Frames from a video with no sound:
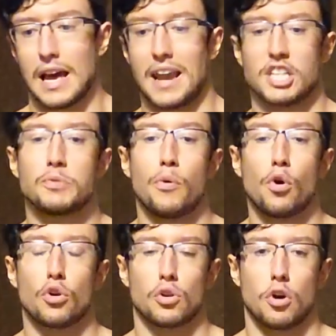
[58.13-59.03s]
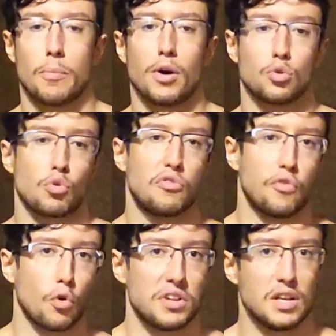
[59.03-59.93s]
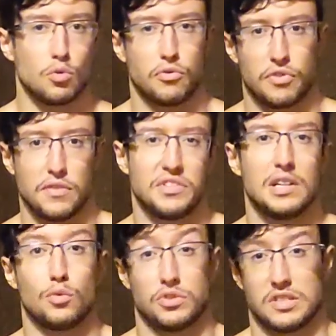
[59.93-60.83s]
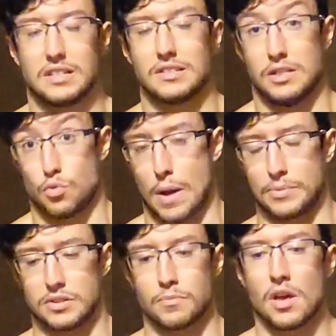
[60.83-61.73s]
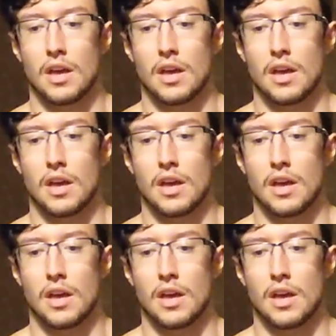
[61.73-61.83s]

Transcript: And I spoke about the 40 to 50 to 60 reps.